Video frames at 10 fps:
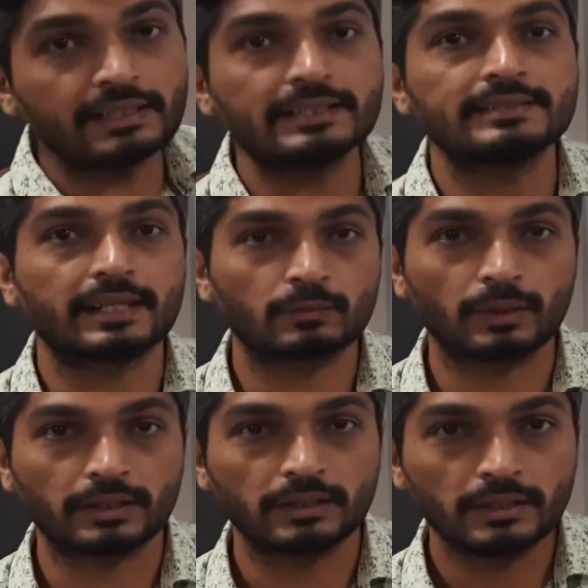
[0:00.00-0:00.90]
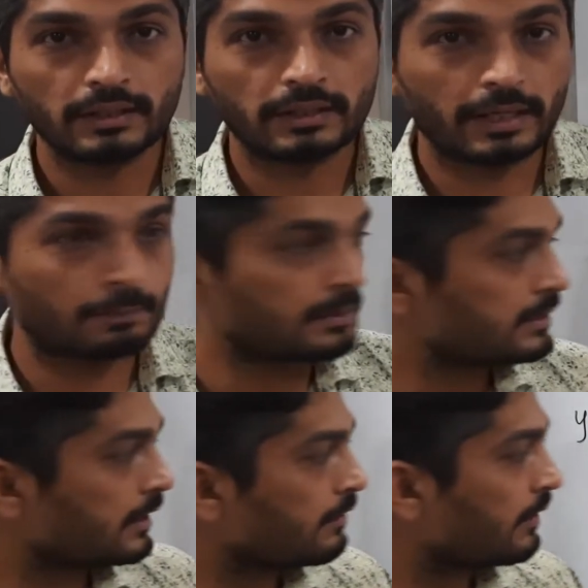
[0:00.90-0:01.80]
less than 1. That
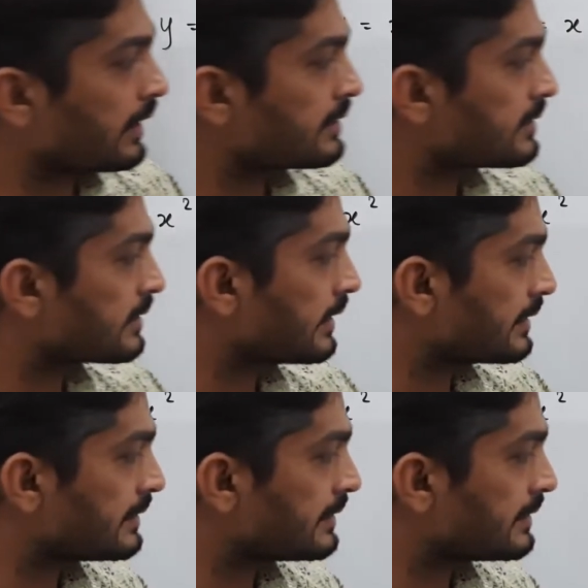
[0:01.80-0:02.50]
means if x is less